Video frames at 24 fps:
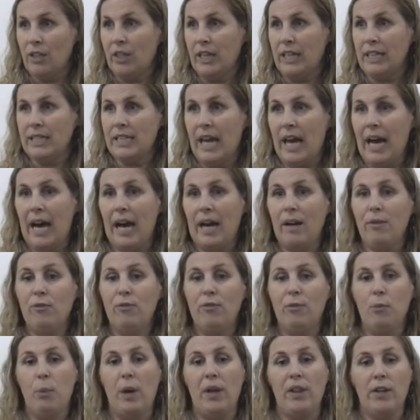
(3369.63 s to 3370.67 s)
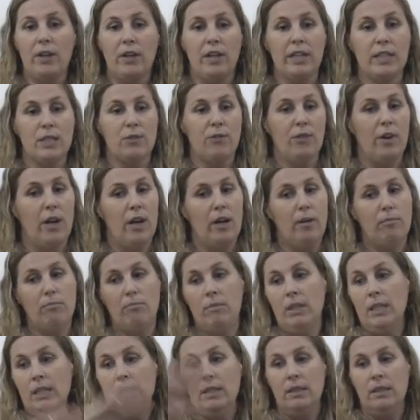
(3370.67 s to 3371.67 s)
guys have, whether it's from